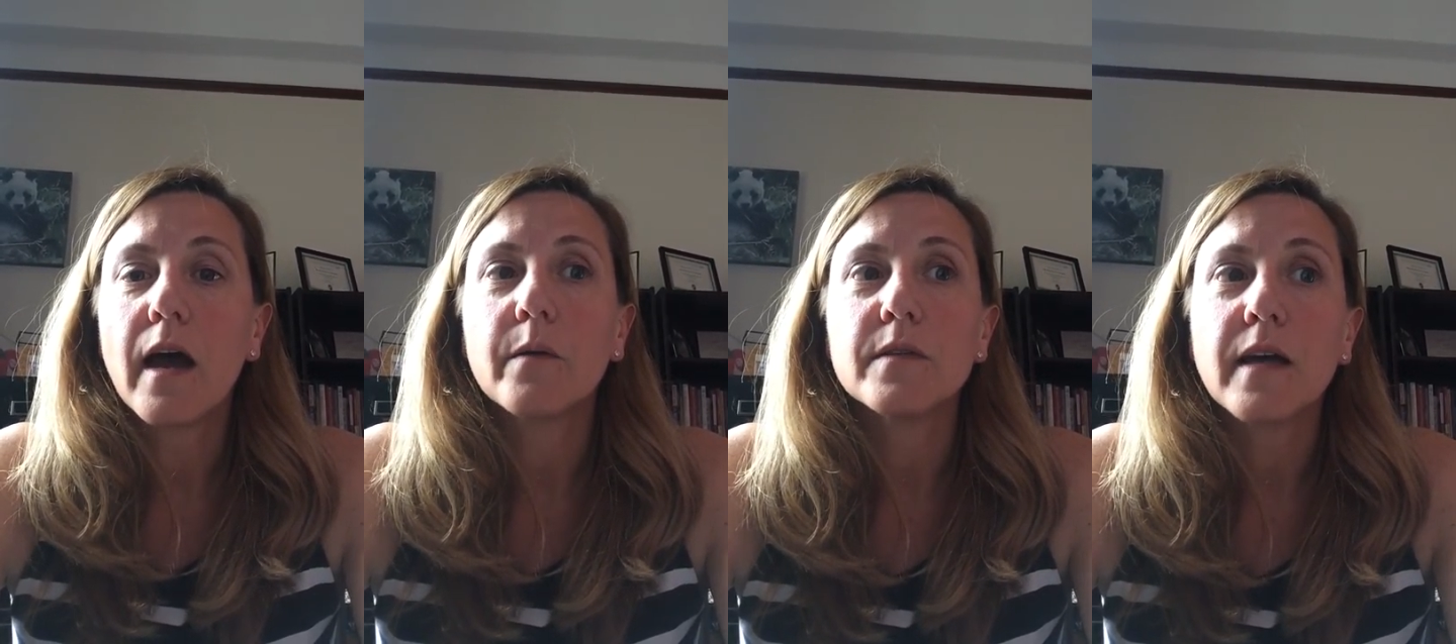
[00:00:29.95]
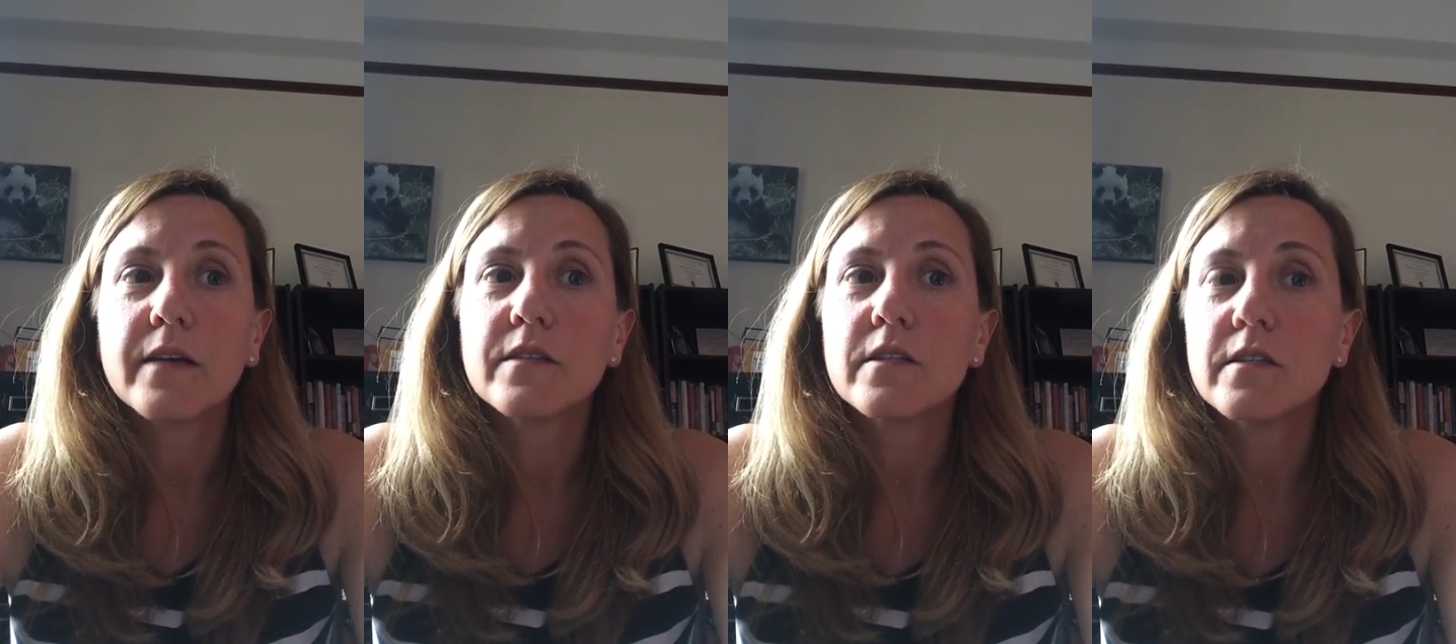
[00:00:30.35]
I was
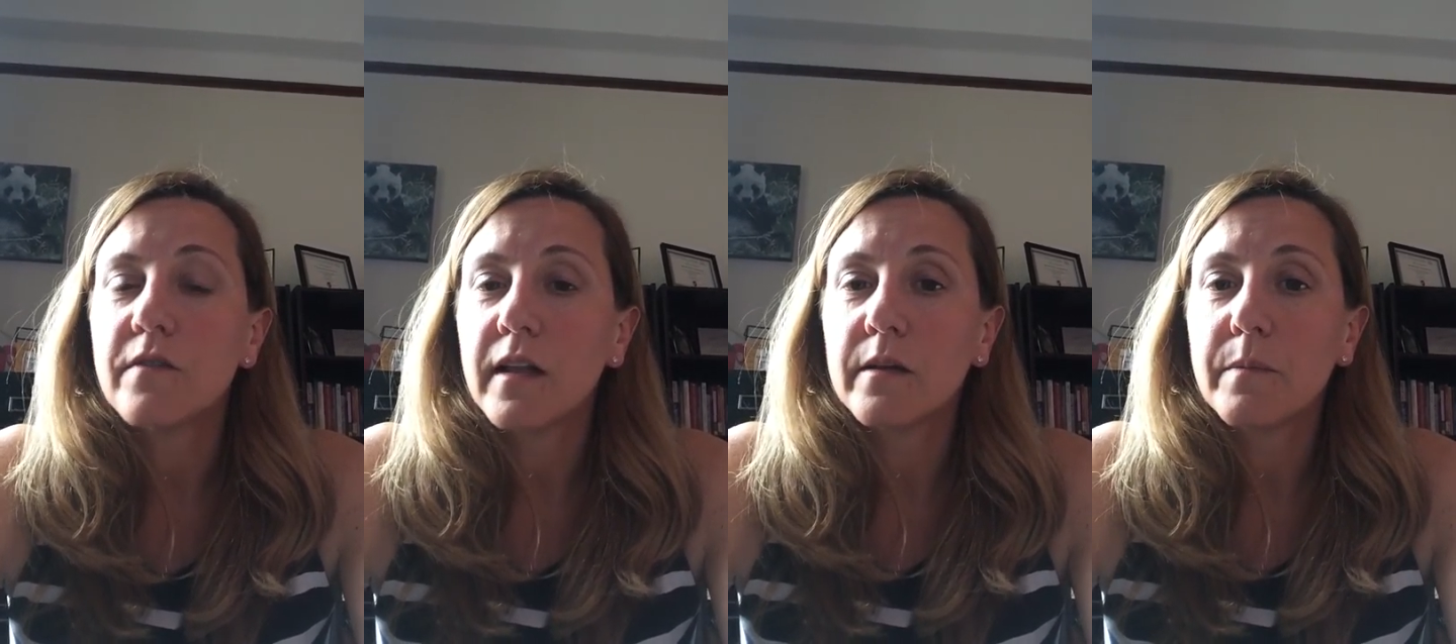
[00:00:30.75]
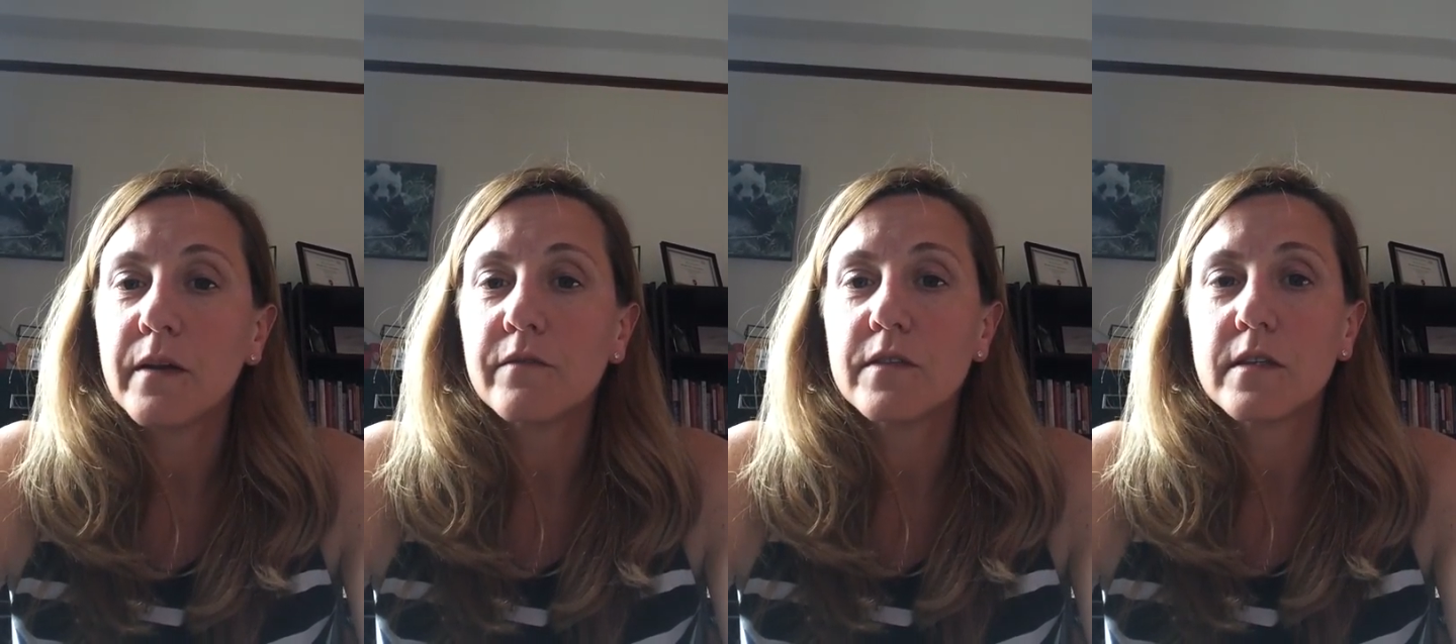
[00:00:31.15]
asked to develop
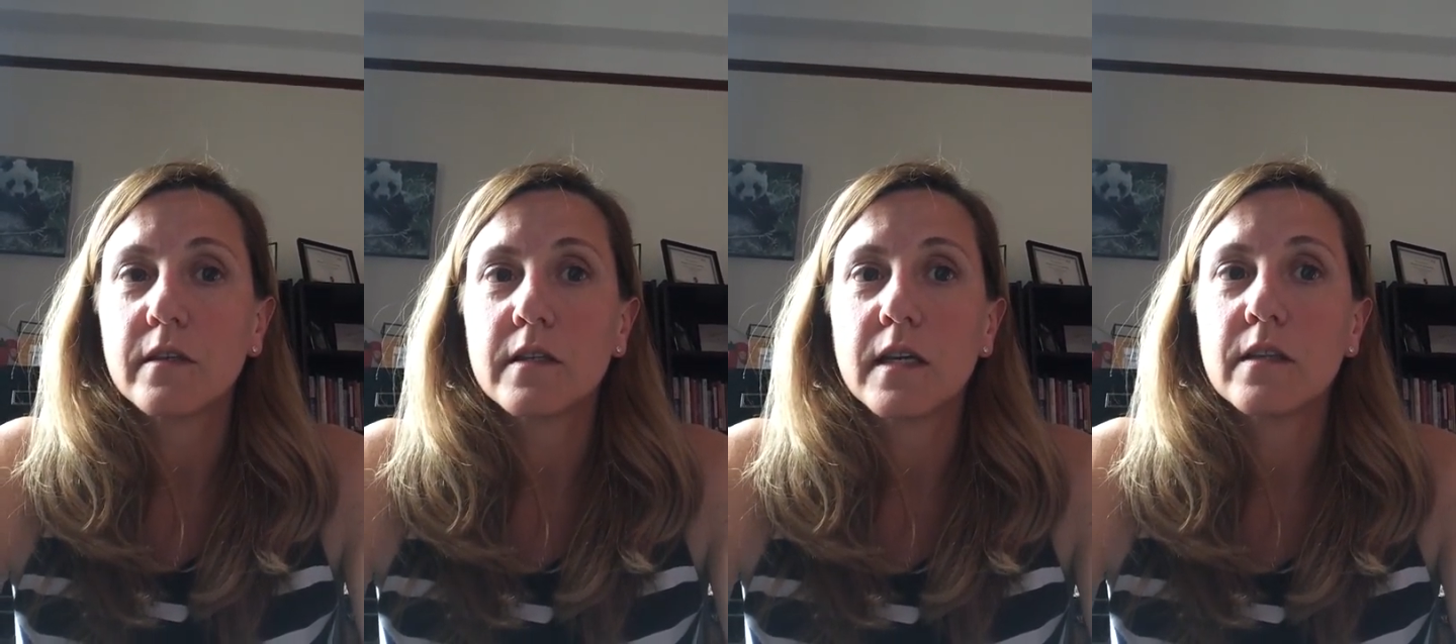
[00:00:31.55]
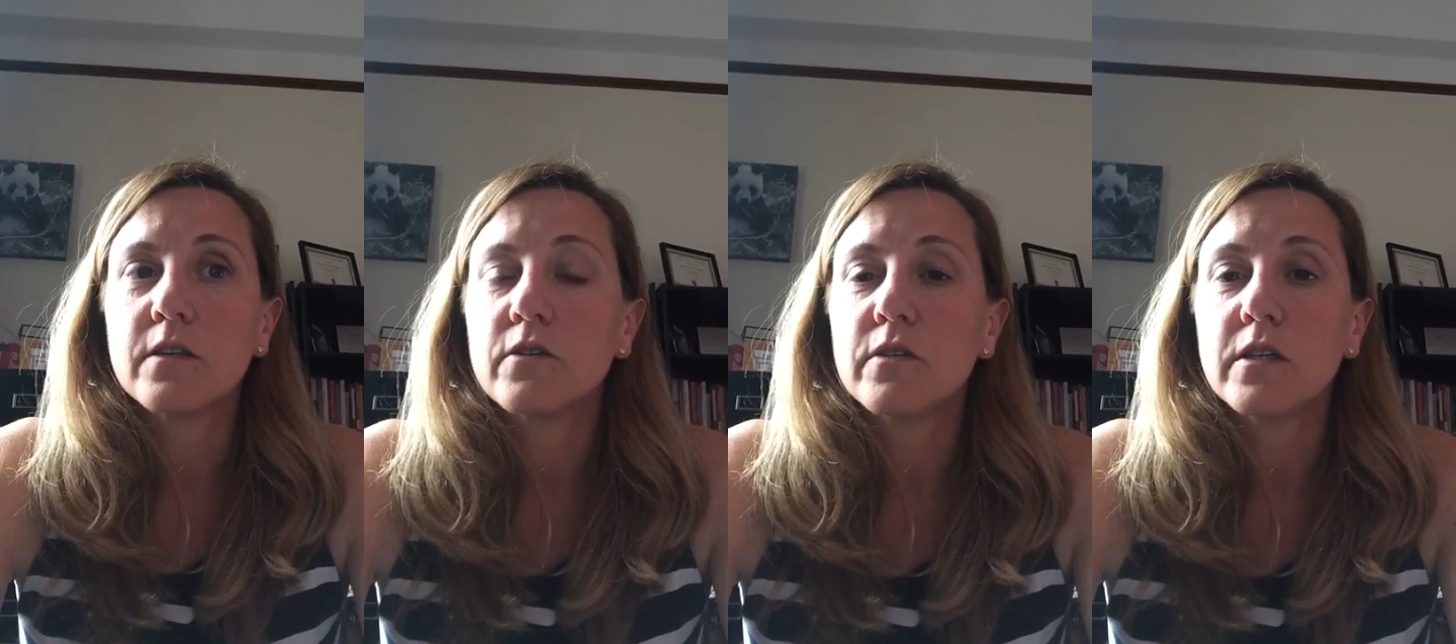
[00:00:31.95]
and facilitate the
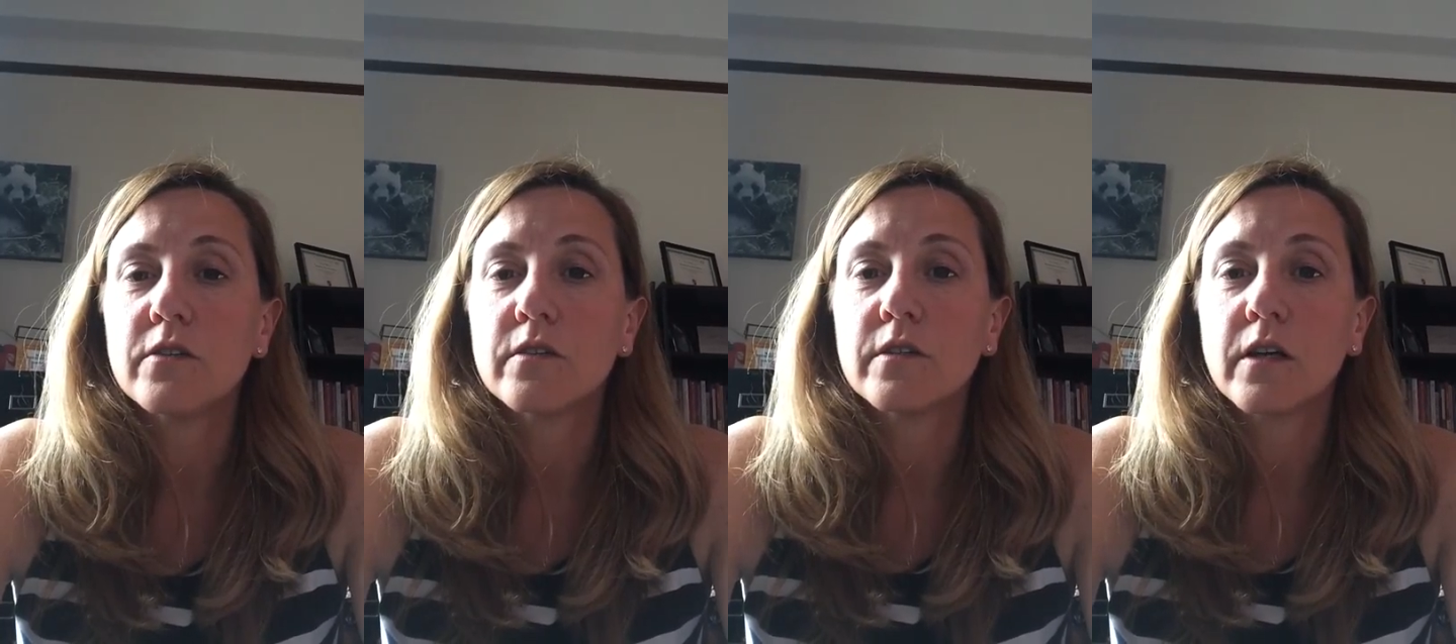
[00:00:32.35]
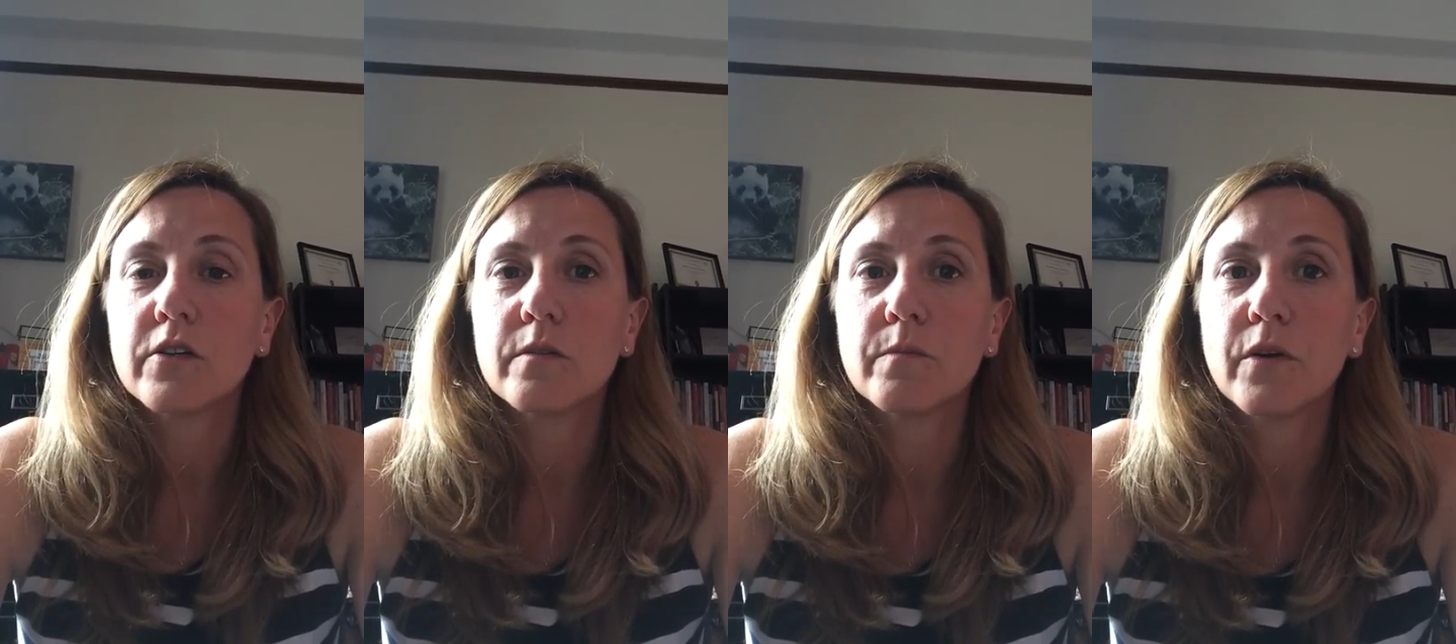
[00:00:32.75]
new teacher
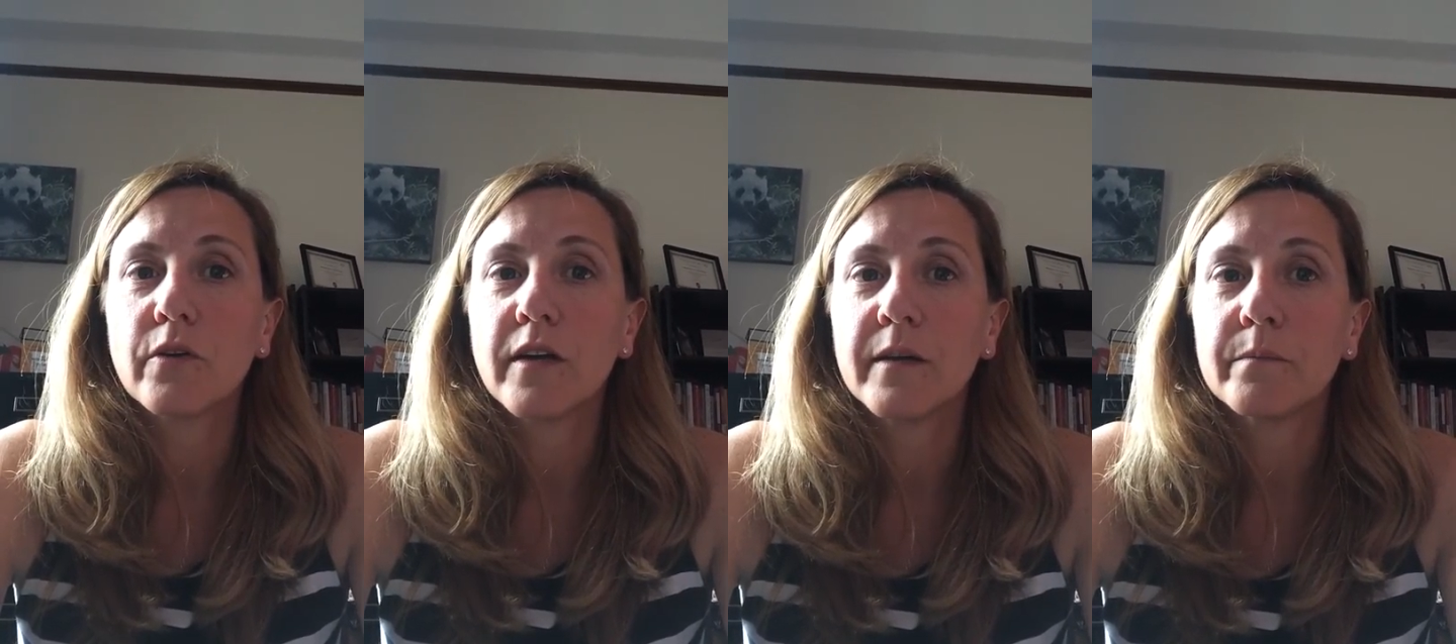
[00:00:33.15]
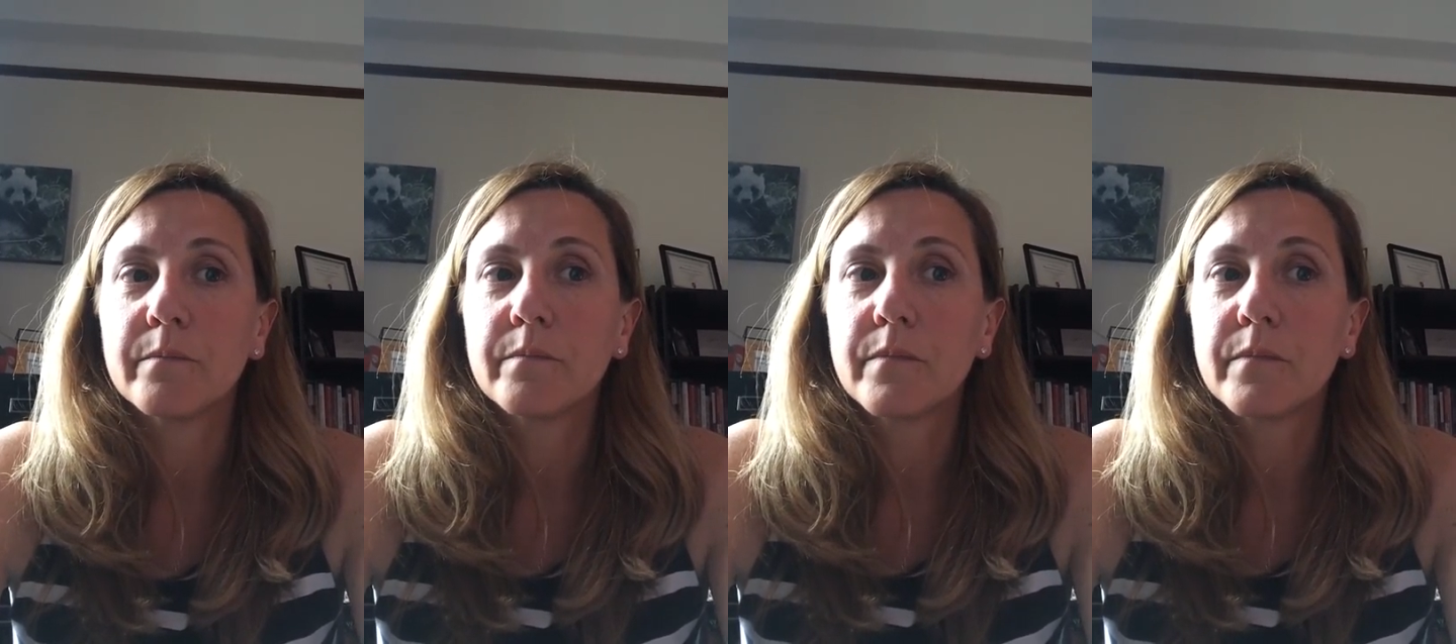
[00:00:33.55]
induction program.